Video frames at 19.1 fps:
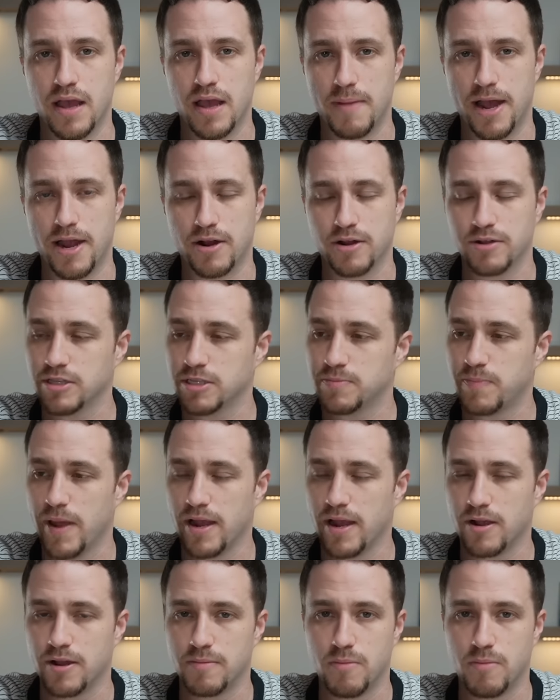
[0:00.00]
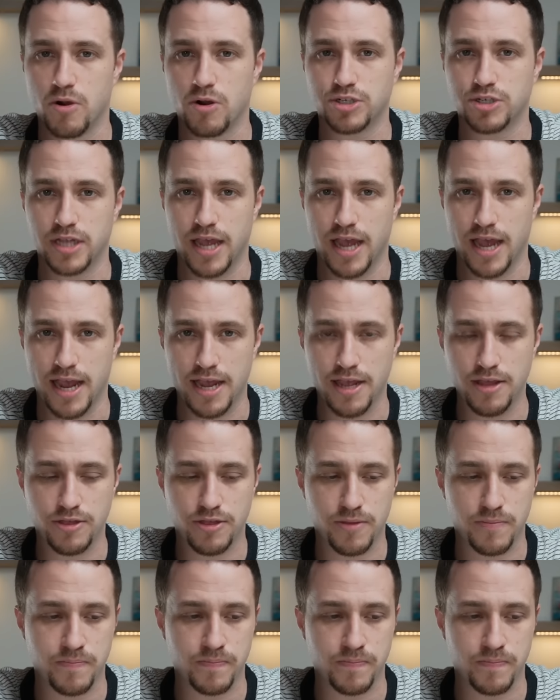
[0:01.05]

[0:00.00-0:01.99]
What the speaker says: I heard this back on March 8th.